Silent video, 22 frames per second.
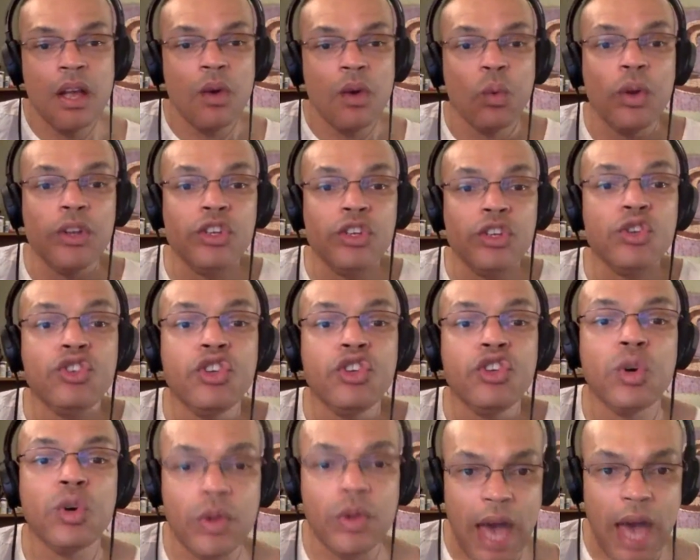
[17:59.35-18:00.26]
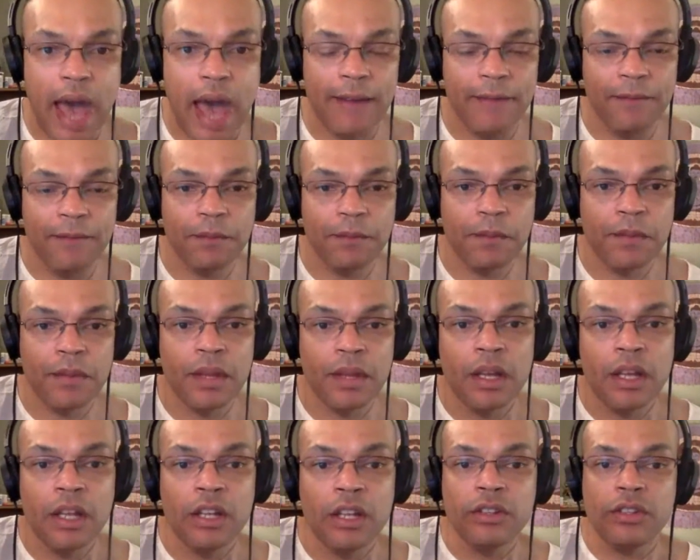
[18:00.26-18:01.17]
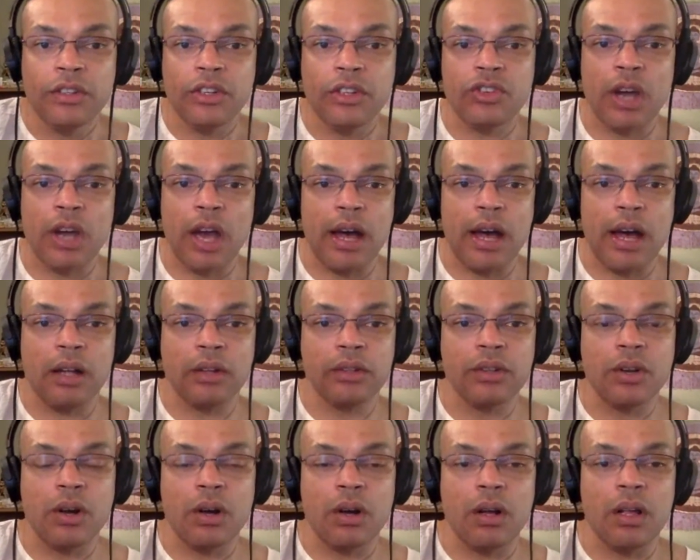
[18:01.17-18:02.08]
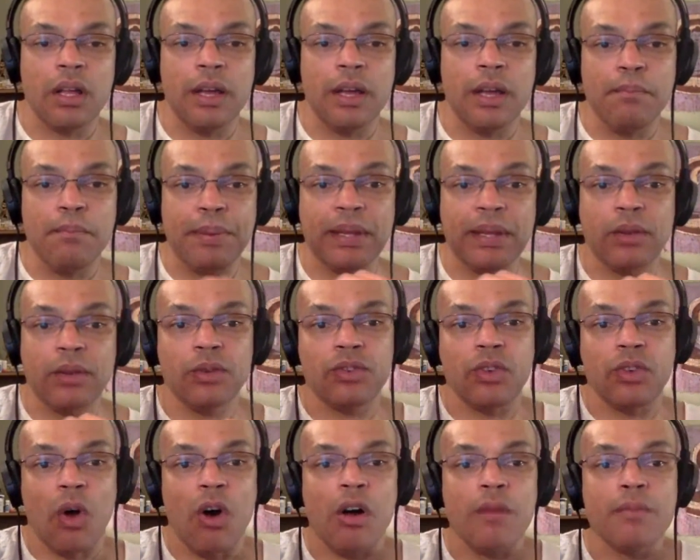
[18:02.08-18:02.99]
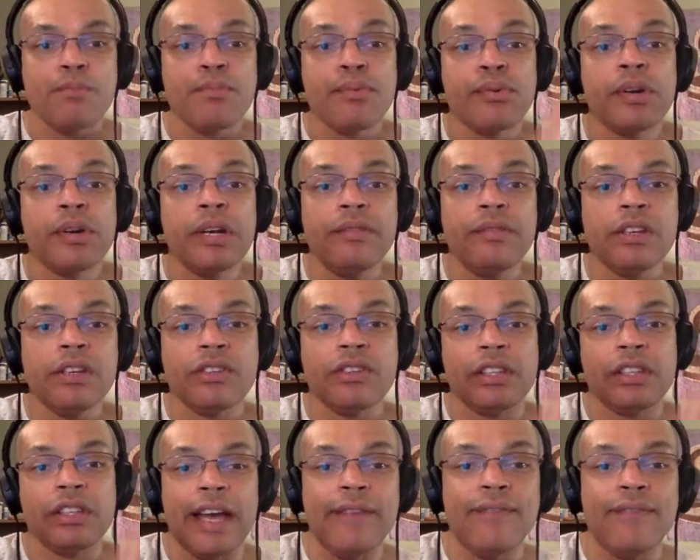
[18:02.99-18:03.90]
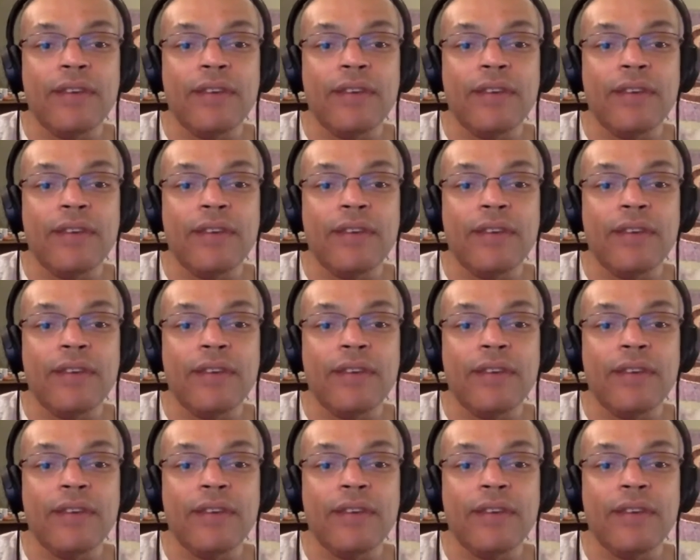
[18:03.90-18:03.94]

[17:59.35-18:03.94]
When you do that, the child builds on previous life